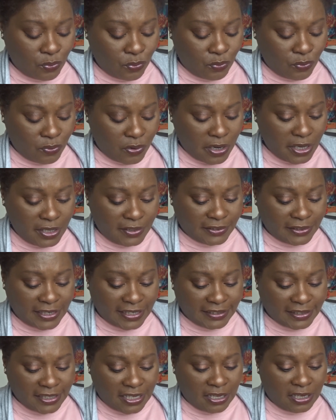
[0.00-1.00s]
All right, so
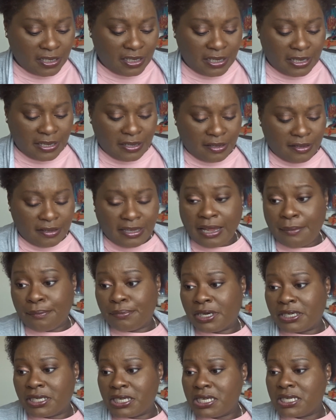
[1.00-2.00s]
that's that
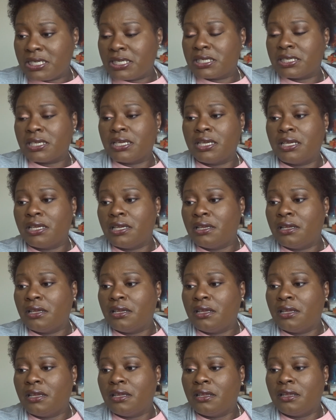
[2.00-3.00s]
product.
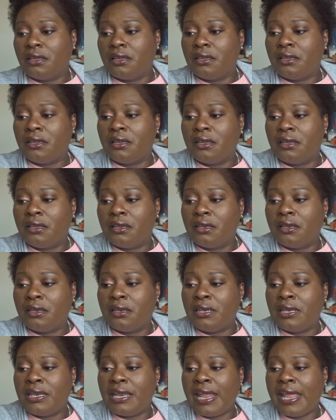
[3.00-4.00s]

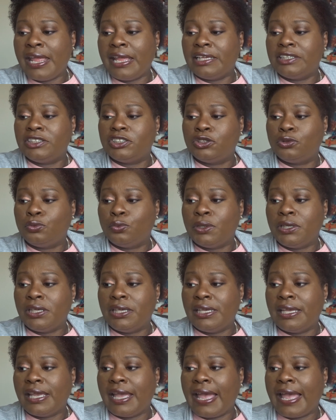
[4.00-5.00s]
Next
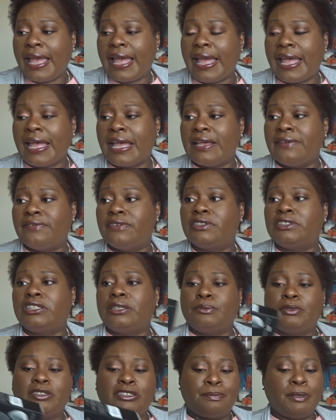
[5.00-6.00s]
we have
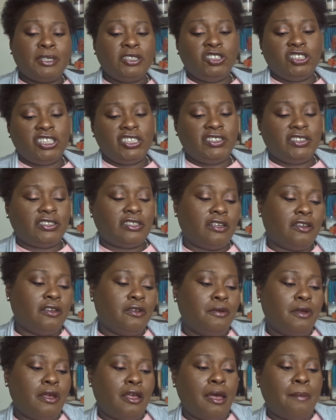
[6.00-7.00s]
some sponges,
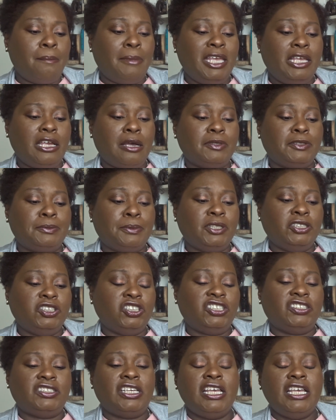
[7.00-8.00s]
so makeup
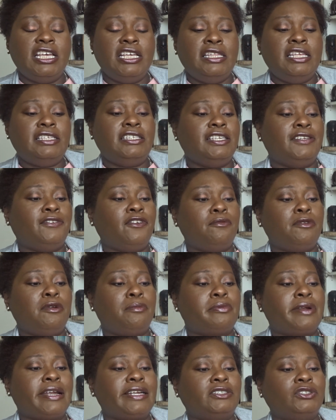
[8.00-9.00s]
sponges. This is from a
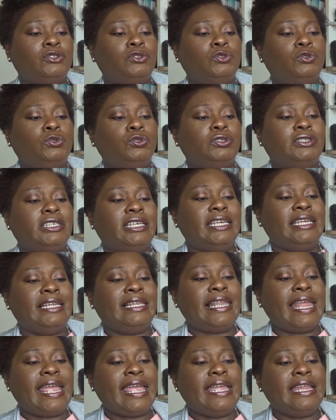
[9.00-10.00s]
brand called
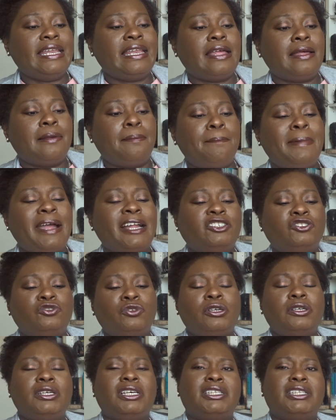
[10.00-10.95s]
Elena Badra.